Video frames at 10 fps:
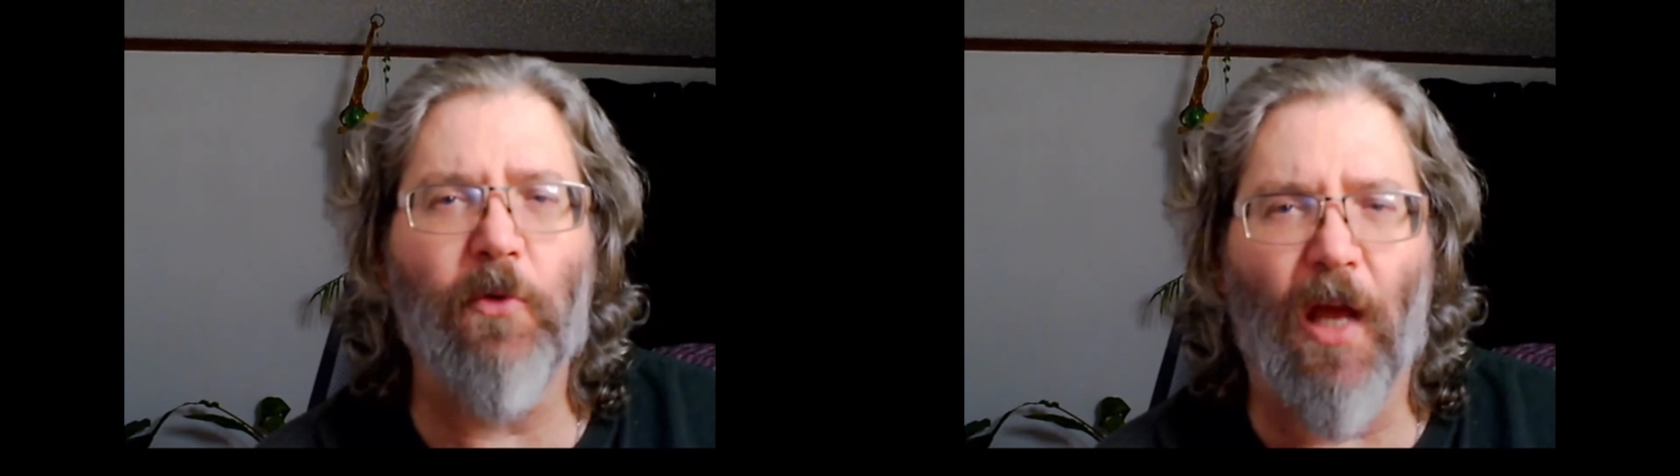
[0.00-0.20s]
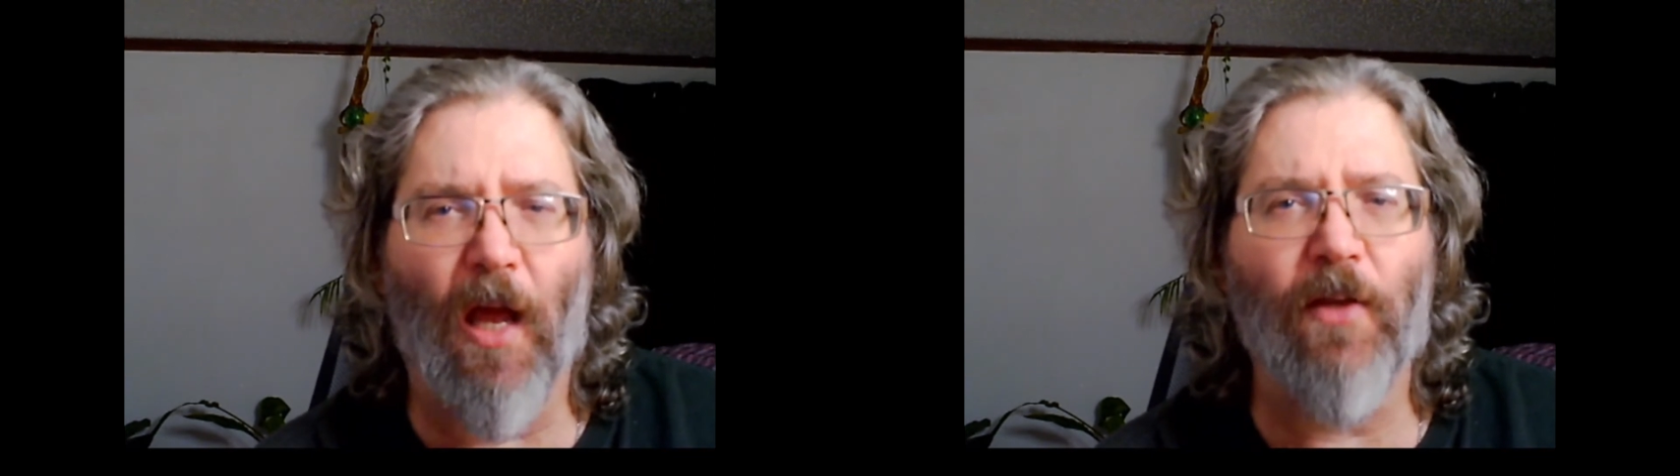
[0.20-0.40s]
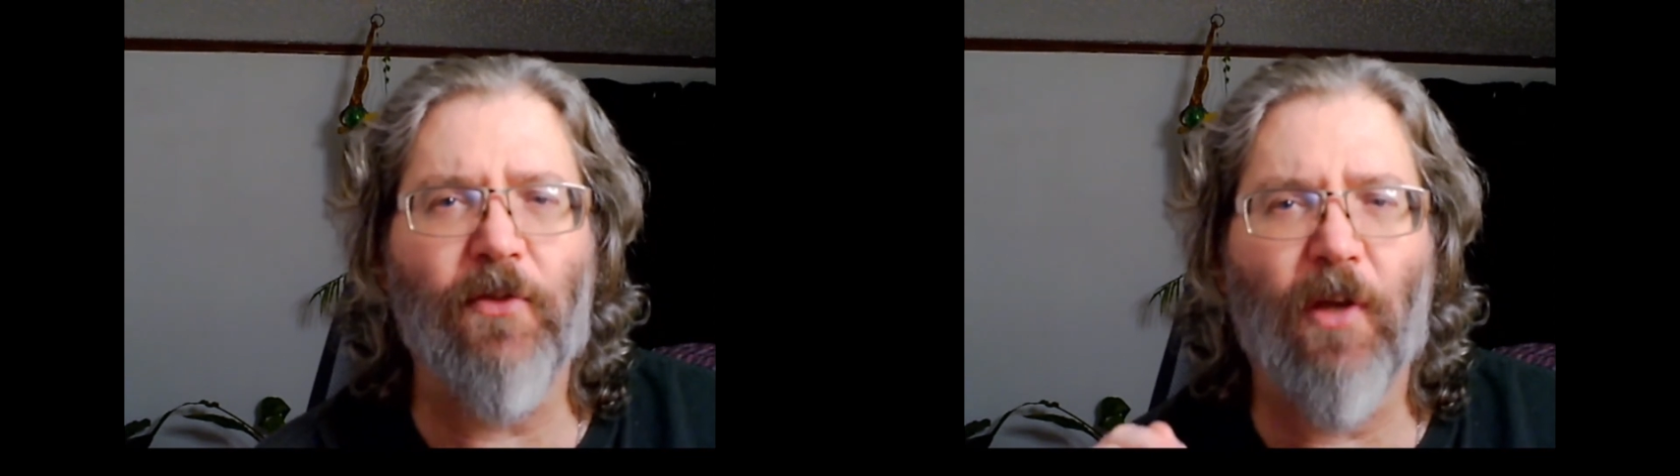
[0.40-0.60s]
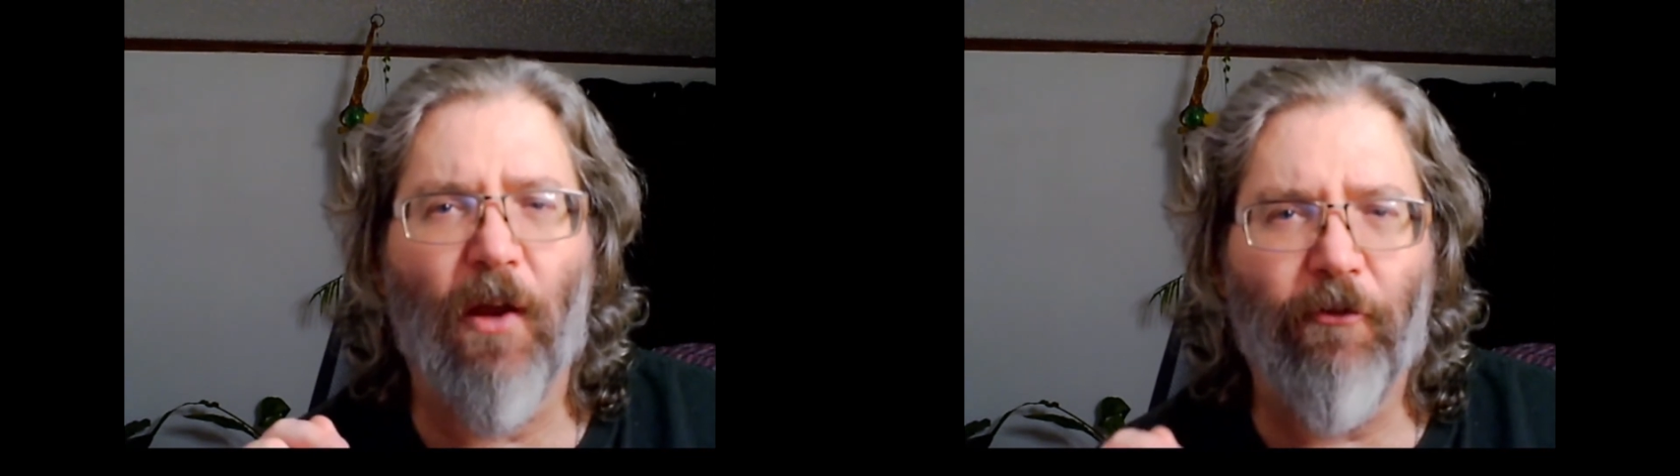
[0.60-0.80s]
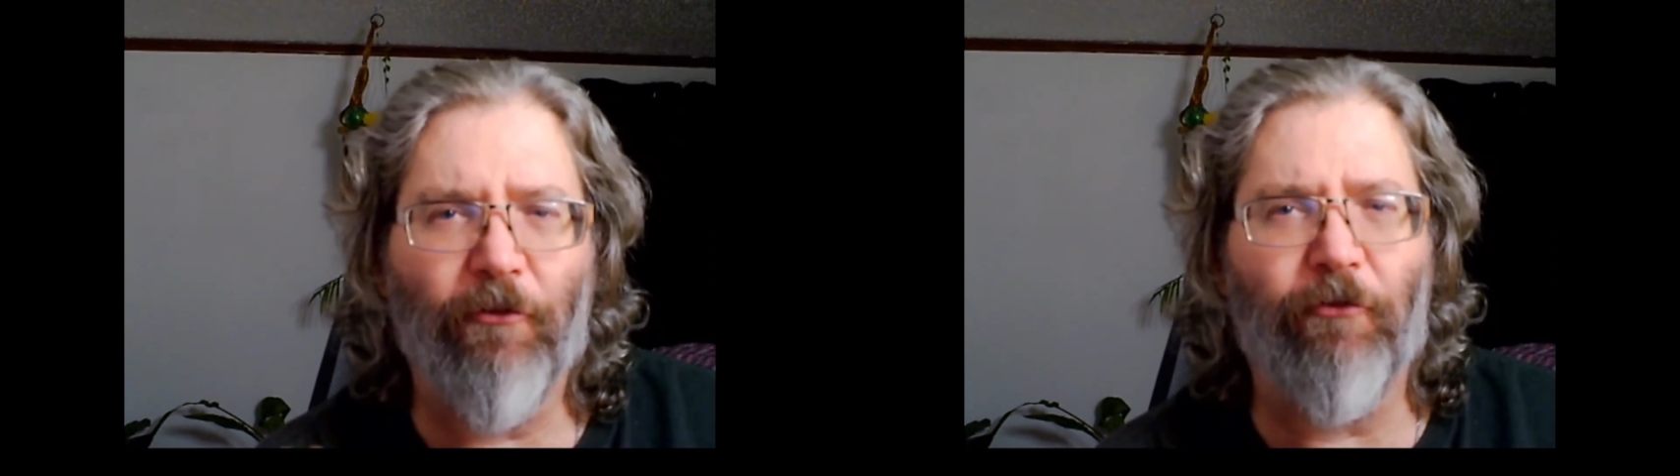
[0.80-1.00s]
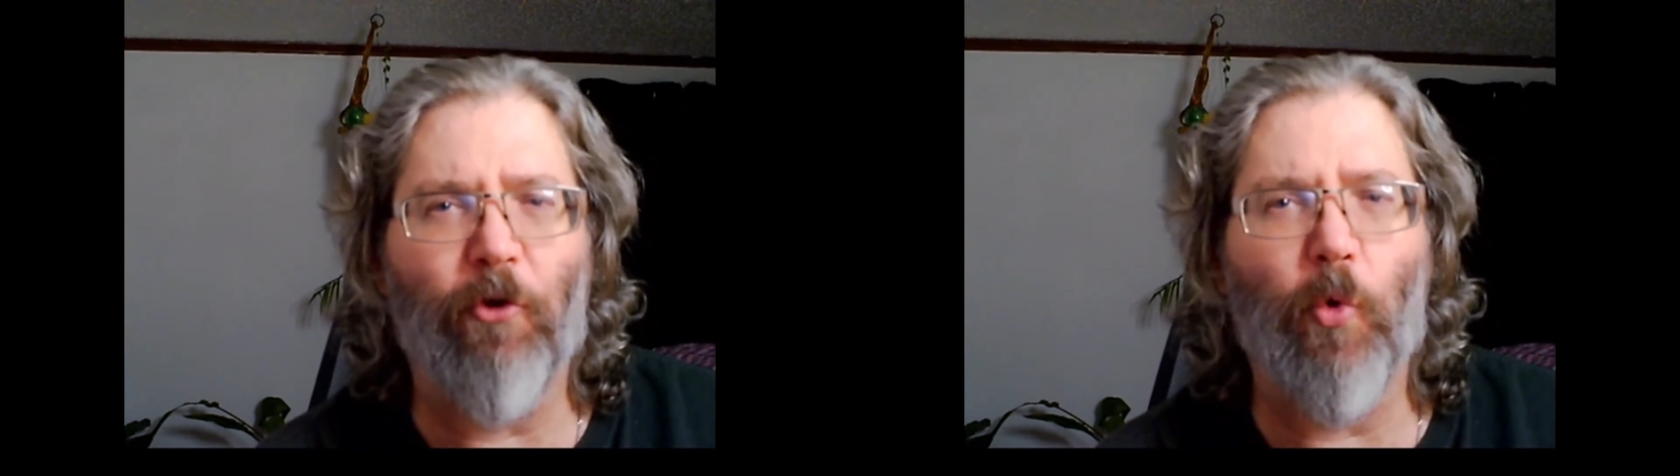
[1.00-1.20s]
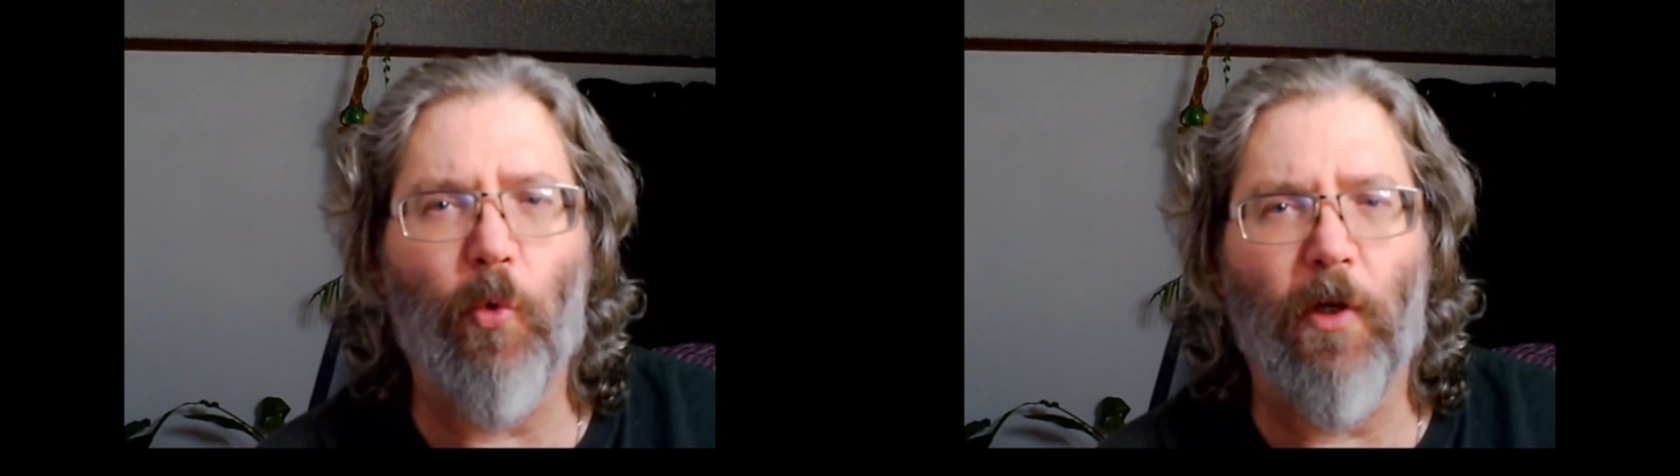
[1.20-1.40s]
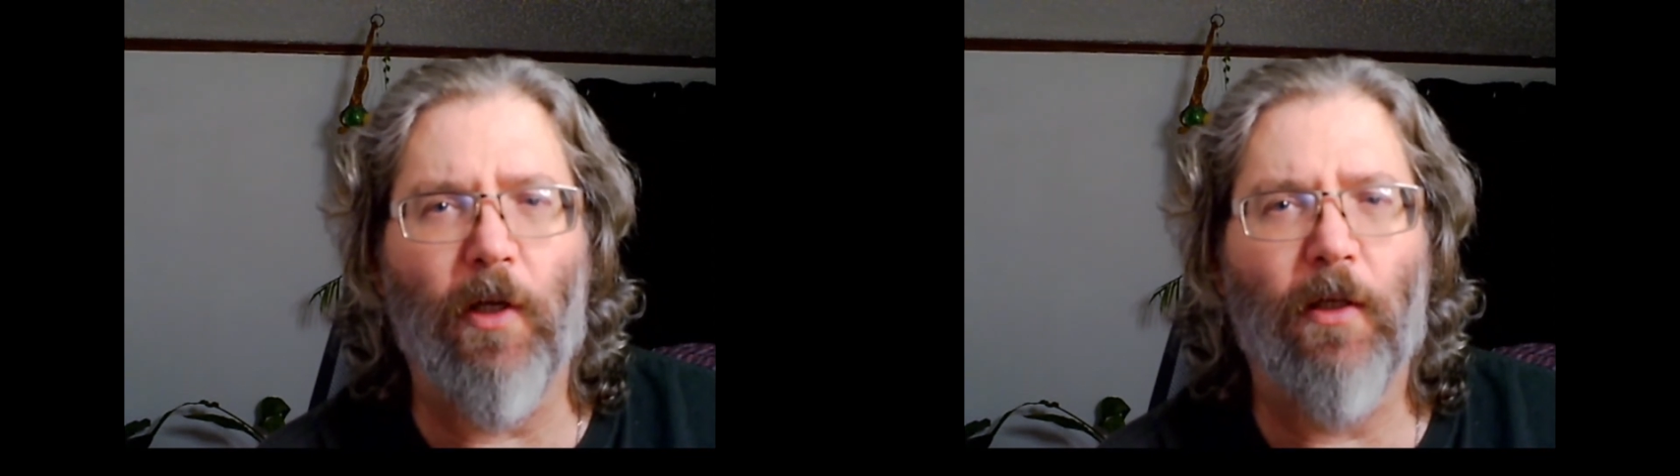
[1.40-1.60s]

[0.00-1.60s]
us food